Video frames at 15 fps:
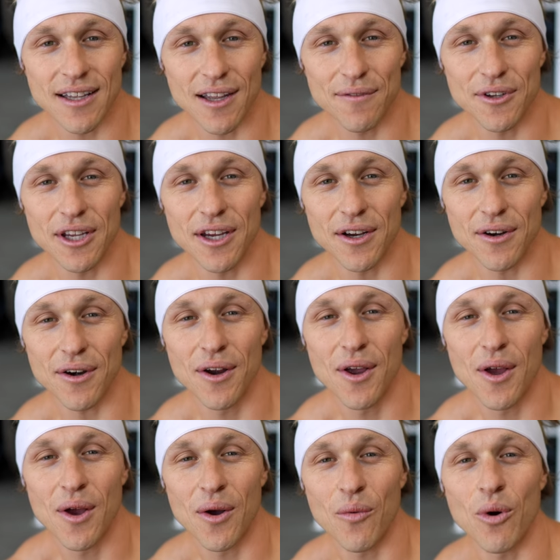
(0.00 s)
I'd love to hear
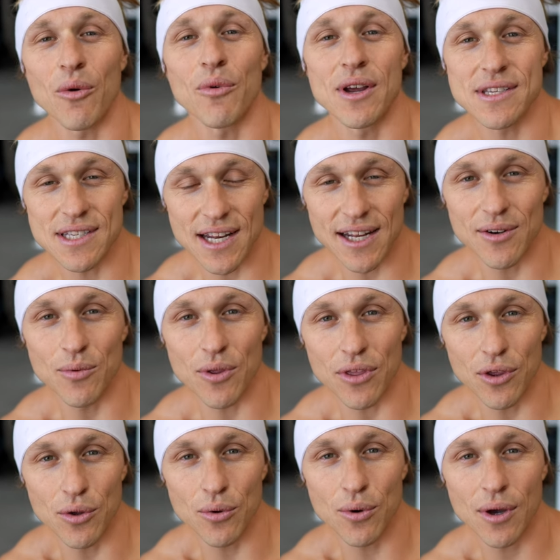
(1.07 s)
what resonated
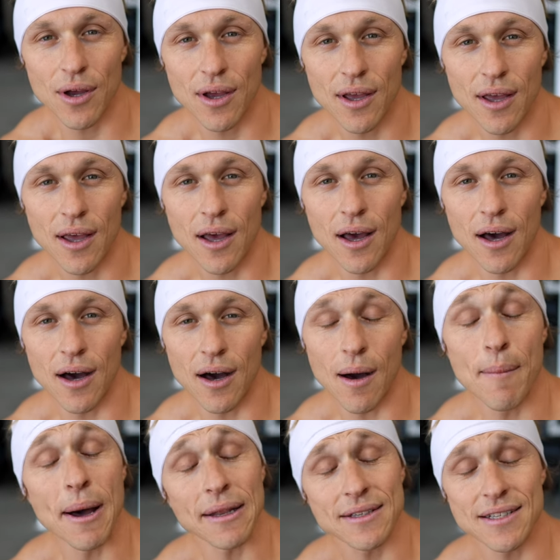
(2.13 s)
with you
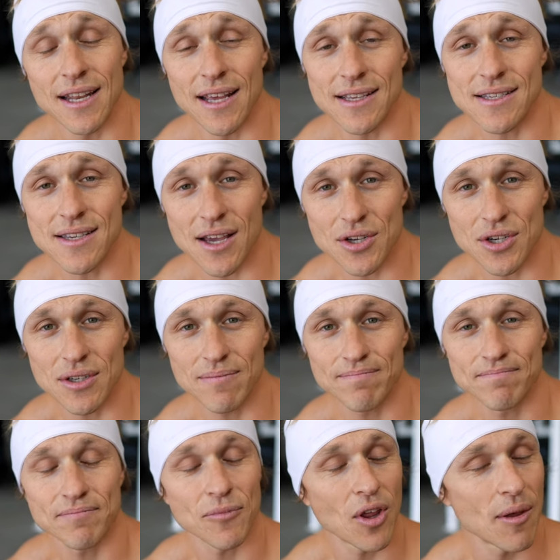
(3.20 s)
about today's
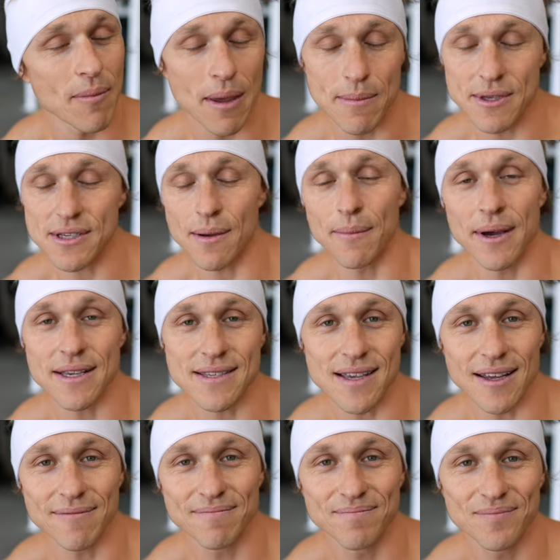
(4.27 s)
session and maybe something I
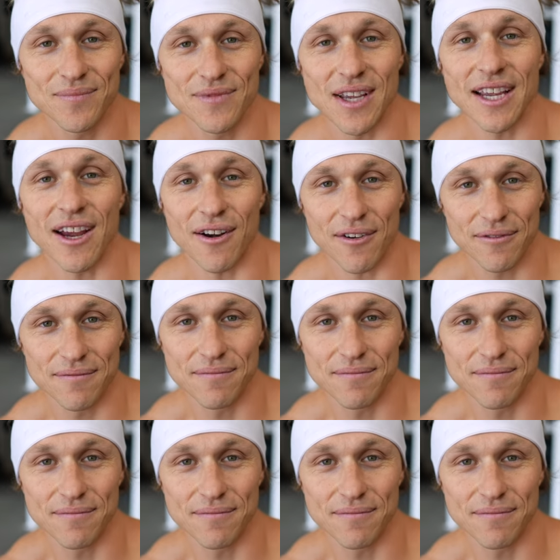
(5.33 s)
said. Take care.